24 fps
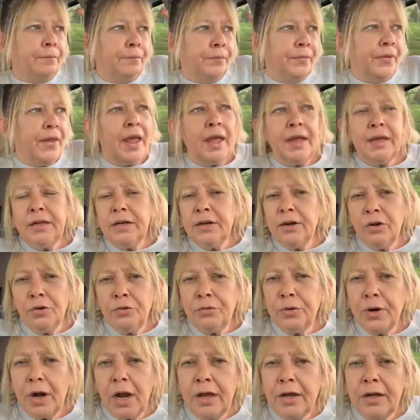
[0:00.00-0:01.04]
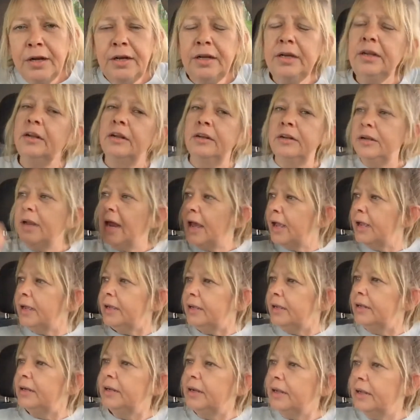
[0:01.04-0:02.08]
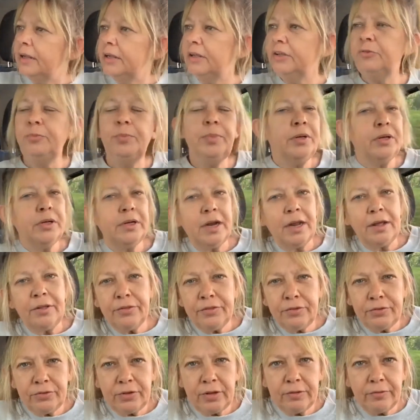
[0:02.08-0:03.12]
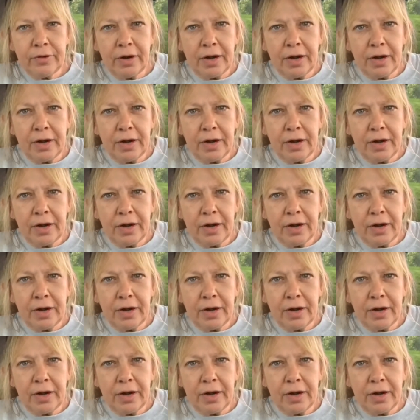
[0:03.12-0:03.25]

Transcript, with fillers: nagging old lady and a nagging husband and all this stuff.